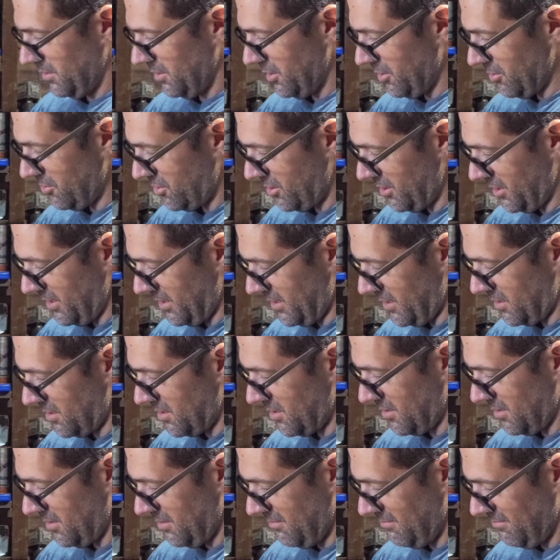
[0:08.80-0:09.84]
Here she
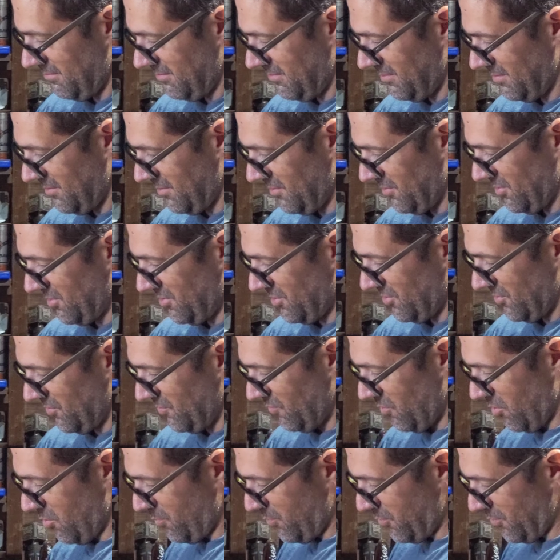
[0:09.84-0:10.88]
is.
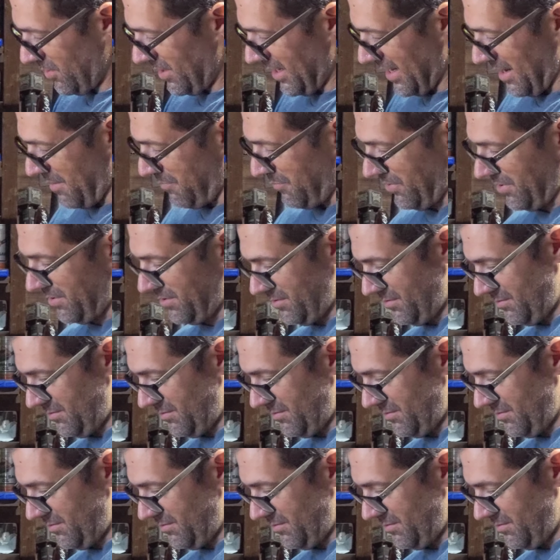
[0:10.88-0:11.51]
RoboCop.